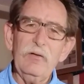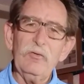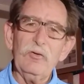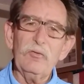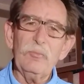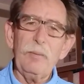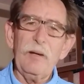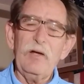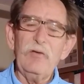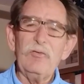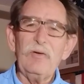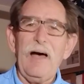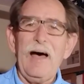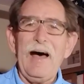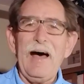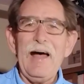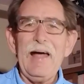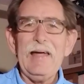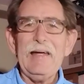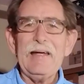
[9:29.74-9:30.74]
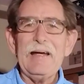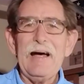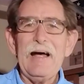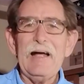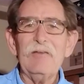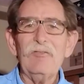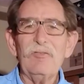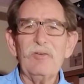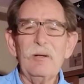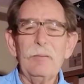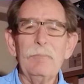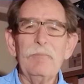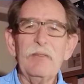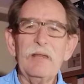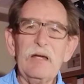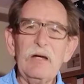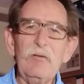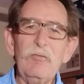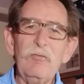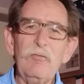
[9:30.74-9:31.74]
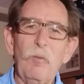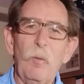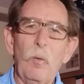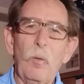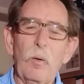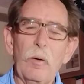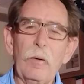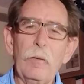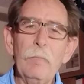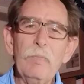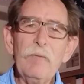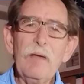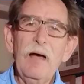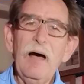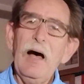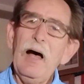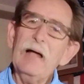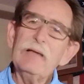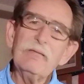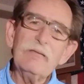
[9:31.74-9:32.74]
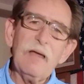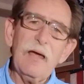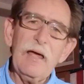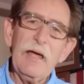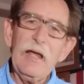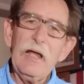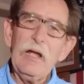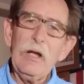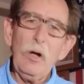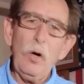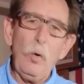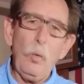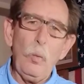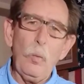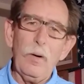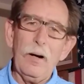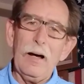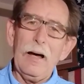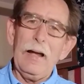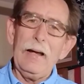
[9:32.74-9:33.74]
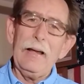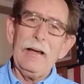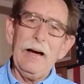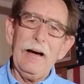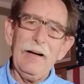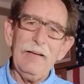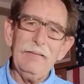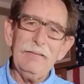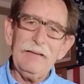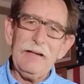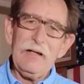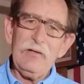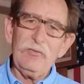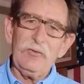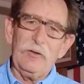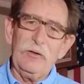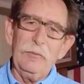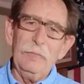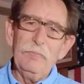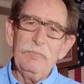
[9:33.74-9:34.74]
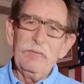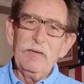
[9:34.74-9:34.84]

interest space, I got something for a ten watt laser.